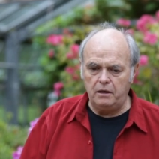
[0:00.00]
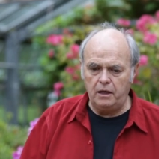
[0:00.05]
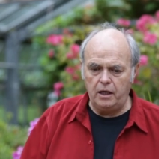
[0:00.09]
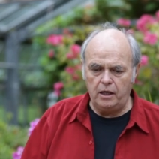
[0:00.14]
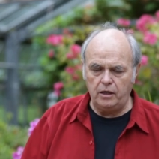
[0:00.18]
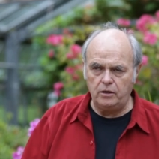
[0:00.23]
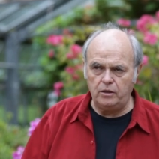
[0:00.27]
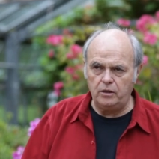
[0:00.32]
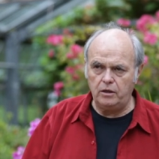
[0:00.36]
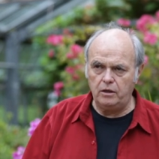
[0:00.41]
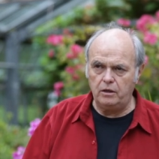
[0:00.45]

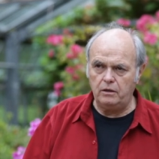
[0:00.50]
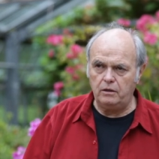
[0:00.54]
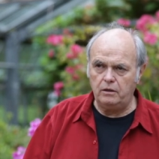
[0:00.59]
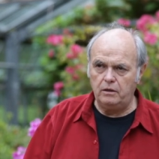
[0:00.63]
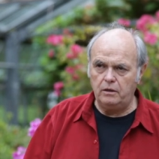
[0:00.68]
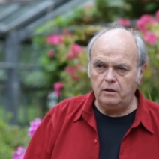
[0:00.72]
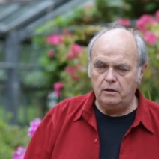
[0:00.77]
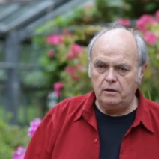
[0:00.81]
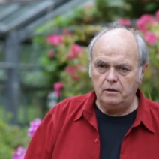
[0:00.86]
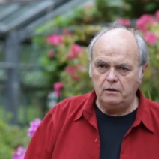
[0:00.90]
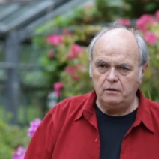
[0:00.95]
And uh,
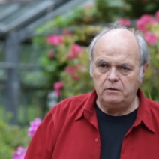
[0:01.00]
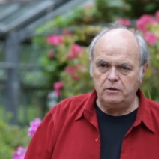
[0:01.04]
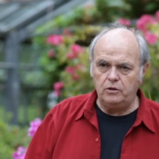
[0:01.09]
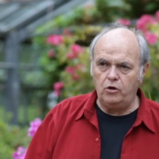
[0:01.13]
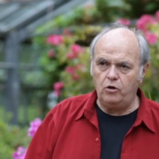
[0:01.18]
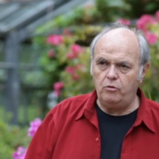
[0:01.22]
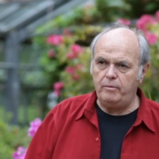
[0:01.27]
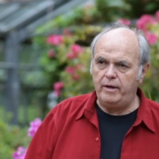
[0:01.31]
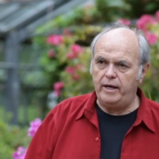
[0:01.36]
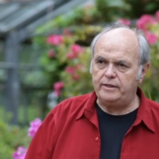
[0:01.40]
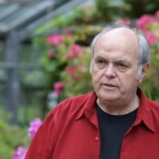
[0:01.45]
the
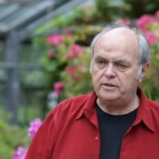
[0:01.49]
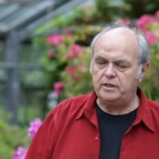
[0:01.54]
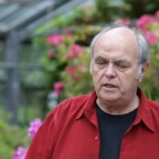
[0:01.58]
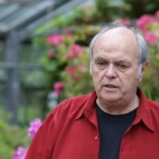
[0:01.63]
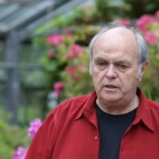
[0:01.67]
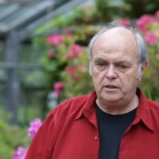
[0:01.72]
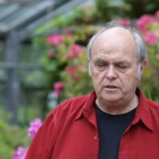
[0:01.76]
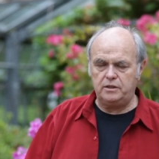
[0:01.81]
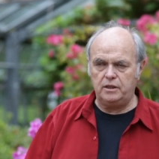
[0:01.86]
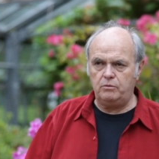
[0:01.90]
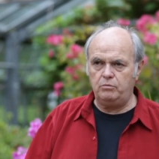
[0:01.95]
old man said,
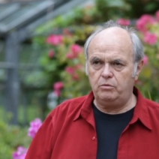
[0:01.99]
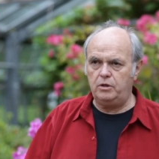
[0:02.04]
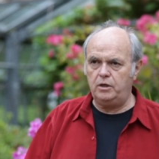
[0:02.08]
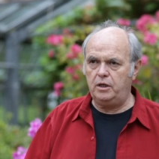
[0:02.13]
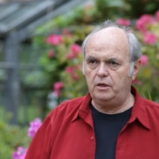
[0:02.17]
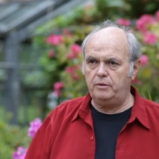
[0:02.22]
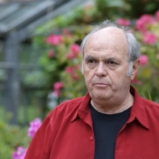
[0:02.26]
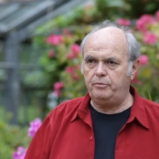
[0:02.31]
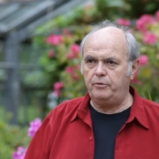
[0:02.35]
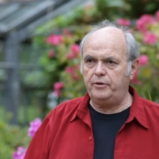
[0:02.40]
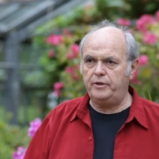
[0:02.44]
he said, well,
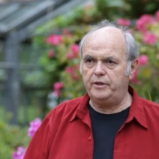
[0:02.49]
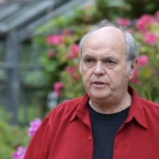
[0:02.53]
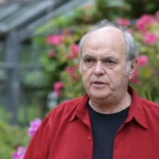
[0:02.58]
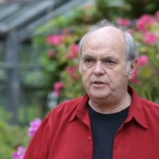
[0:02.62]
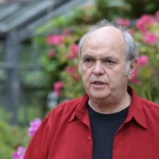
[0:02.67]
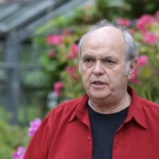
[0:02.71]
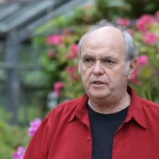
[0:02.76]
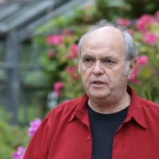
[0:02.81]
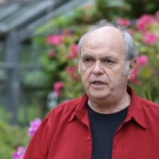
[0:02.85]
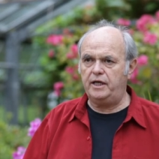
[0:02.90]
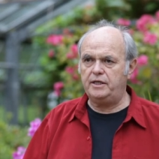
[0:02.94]
boy, he
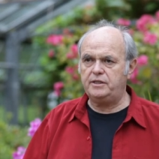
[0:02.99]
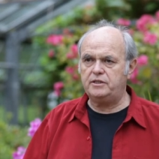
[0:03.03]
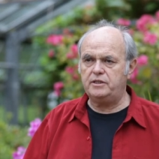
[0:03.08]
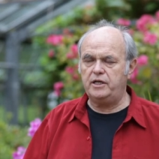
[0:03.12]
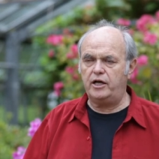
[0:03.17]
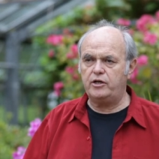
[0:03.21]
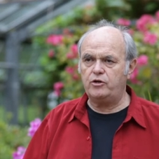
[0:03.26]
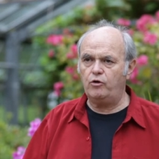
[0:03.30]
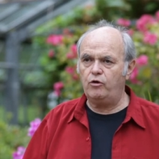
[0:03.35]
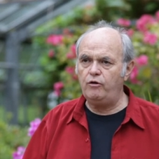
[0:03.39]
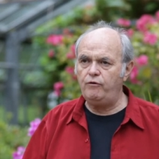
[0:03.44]
said, that's
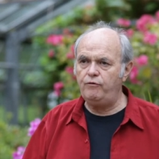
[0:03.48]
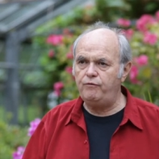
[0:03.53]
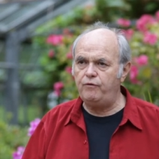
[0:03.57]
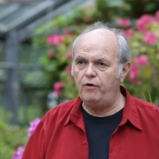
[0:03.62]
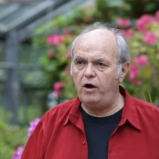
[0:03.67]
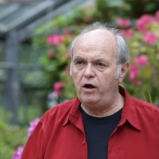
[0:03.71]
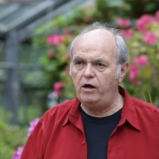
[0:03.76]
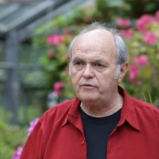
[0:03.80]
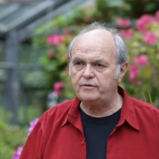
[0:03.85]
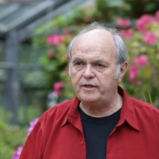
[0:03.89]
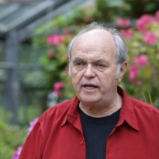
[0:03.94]
not your
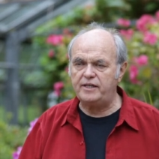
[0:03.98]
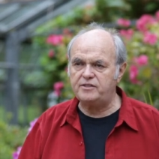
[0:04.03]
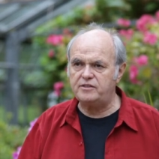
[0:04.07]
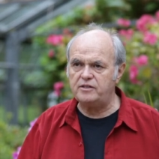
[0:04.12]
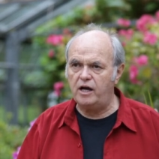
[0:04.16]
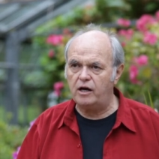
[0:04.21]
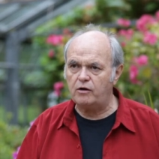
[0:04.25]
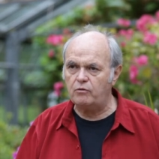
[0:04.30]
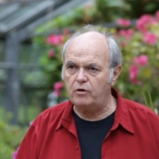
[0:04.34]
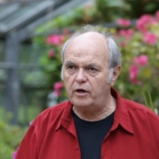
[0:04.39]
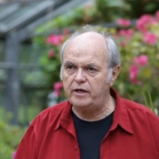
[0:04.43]
fault. That's
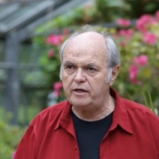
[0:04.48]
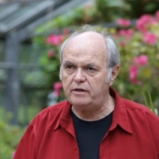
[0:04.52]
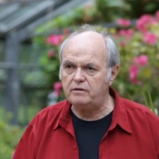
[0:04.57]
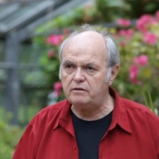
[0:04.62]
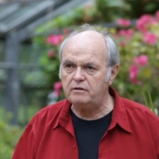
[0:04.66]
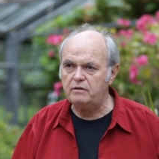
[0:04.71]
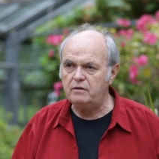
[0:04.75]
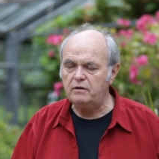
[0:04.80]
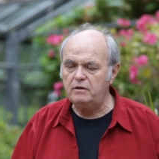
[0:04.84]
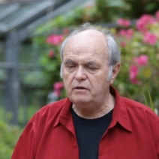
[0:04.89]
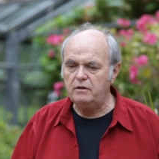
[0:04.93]
not right.
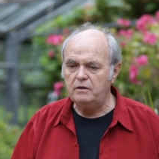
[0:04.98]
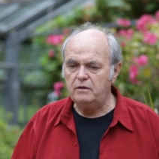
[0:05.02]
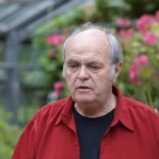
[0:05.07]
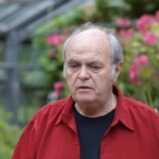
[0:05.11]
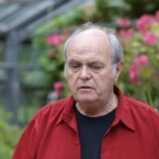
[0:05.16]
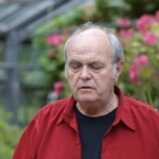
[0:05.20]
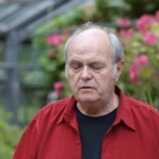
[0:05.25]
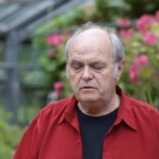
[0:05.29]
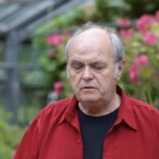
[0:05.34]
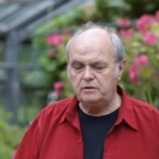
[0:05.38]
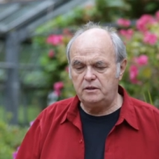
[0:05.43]

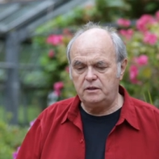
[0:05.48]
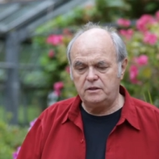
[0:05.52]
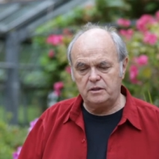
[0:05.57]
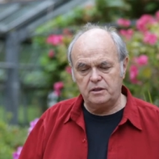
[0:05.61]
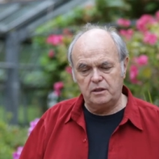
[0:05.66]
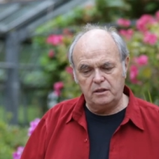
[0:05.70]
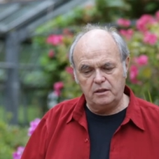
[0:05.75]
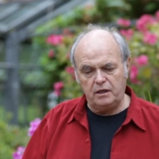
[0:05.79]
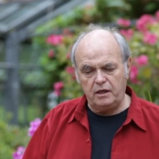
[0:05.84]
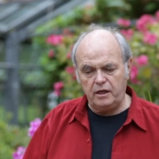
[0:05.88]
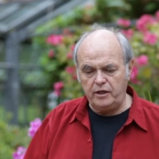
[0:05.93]
I
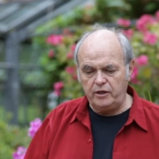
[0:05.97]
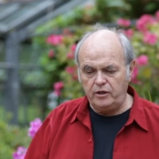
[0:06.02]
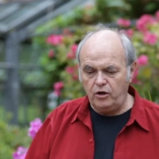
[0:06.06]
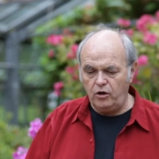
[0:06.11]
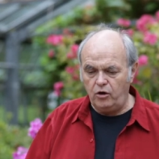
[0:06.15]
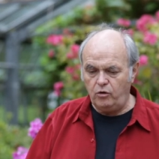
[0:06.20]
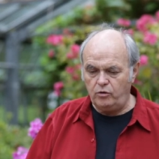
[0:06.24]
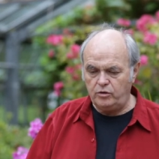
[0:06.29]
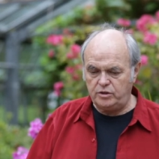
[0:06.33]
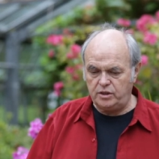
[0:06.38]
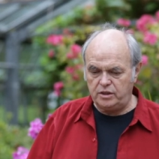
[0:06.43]
said, I
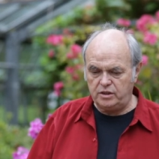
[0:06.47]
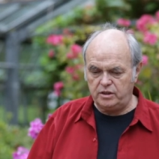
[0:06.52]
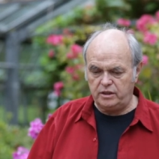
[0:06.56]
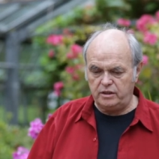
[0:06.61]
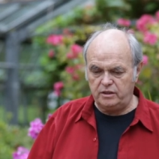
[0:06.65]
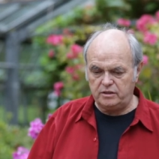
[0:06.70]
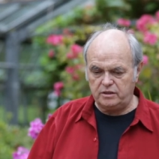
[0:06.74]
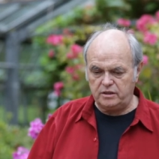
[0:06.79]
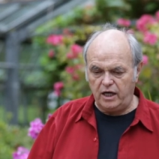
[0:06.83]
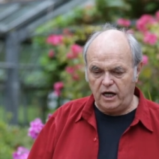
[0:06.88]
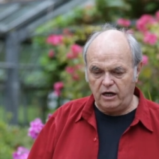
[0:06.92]
know. She said,
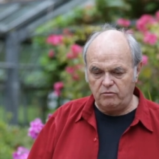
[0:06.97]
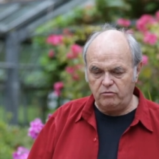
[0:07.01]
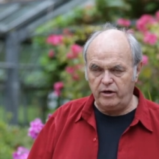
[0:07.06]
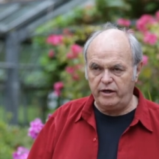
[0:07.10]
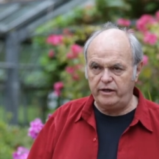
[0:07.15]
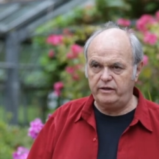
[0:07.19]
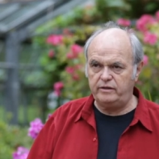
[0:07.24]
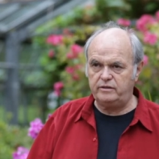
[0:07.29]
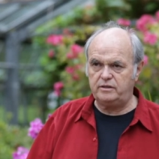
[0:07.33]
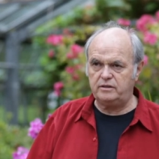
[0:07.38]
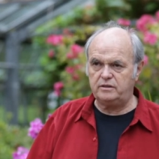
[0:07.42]
it's not right.
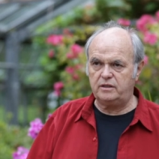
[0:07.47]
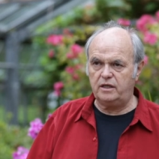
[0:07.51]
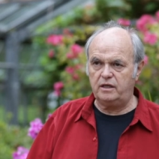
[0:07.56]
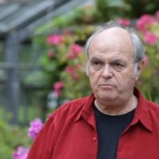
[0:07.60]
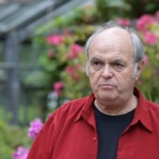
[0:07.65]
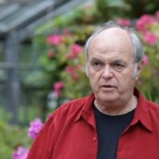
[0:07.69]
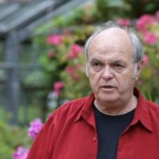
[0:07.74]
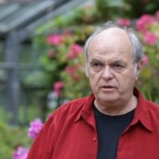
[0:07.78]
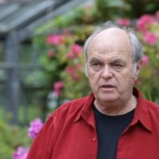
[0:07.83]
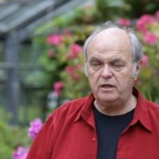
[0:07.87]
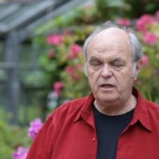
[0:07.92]
She said,
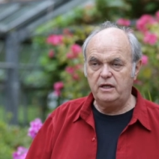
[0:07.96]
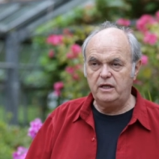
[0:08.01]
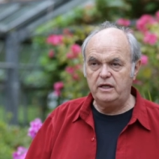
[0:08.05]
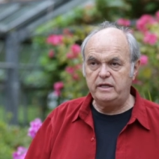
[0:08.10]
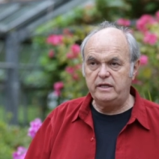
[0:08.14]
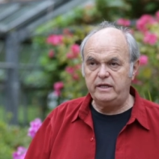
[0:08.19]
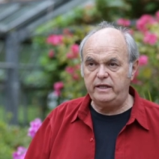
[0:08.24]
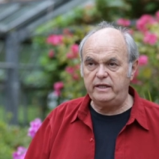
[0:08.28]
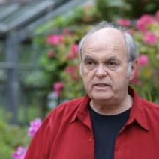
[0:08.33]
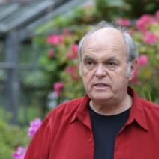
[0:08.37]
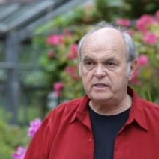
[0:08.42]
but
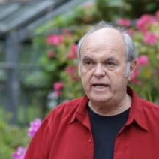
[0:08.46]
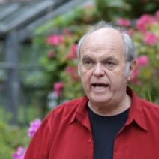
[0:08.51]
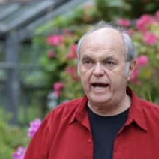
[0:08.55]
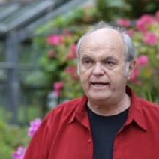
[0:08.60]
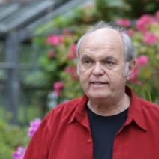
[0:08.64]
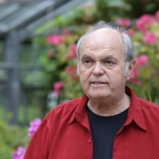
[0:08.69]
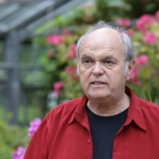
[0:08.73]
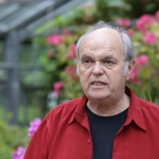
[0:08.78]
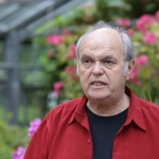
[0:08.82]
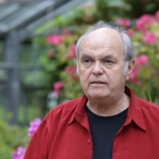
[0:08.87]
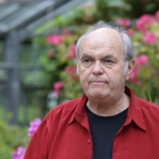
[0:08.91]
he's
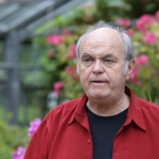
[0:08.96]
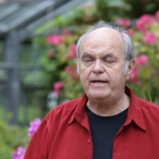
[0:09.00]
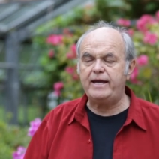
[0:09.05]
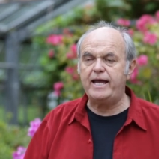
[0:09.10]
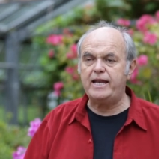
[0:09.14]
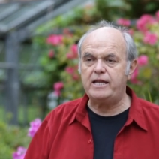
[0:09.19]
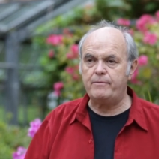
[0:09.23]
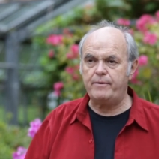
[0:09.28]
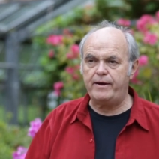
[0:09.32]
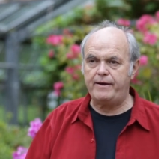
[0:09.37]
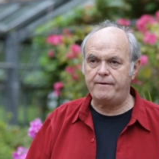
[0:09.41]
nasty to me
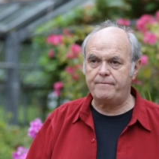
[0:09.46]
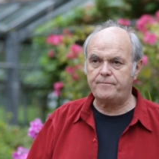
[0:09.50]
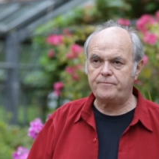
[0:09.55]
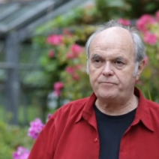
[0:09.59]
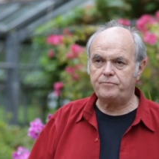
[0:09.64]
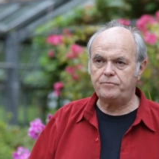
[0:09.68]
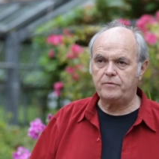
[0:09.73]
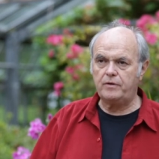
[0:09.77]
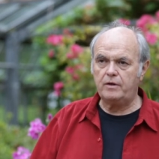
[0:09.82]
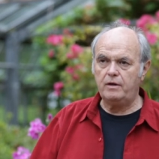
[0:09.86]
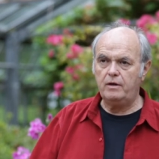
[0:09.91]
anyway.
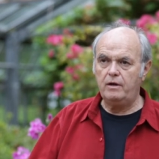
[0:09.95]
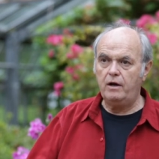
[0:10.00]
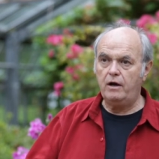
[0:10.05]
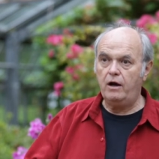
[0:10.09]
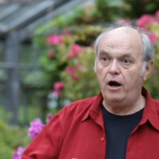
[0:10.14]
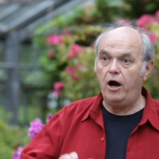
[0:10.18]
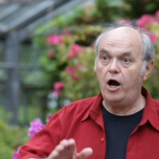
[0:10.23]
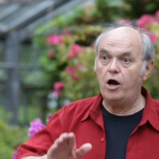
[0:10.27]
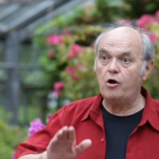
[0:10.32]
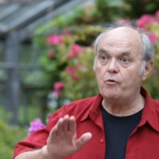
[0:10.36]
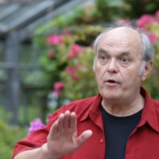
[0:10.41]

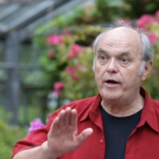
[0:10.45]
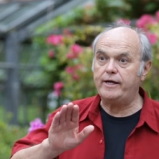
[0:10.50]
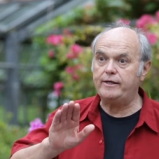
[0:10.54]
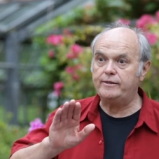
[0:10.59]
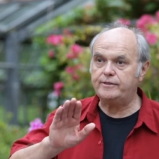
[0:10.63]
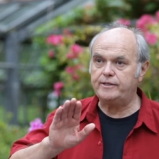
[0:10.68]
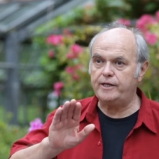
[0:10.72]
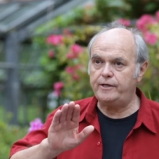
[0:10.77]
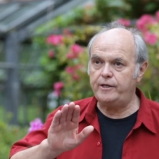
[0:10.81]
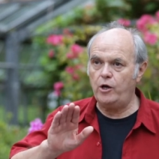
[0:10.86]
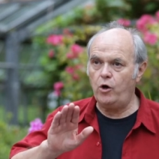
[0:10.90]
All right,
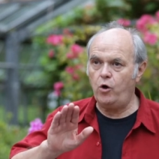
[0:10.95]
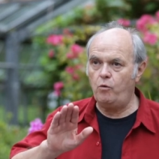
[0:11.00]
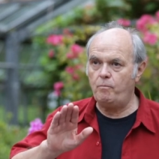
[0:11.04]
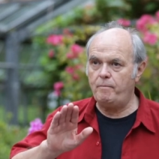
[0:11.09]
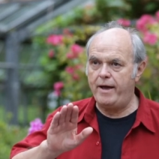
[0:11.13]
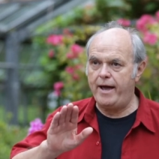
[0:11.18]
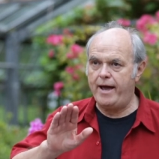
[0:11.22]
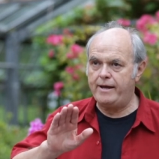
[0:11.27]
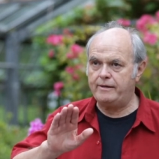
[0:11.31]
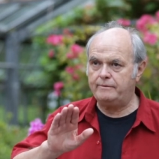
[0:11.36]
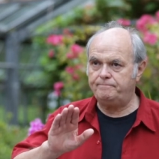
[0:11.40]
said the old
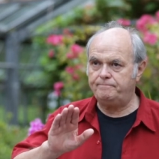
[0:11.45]
man.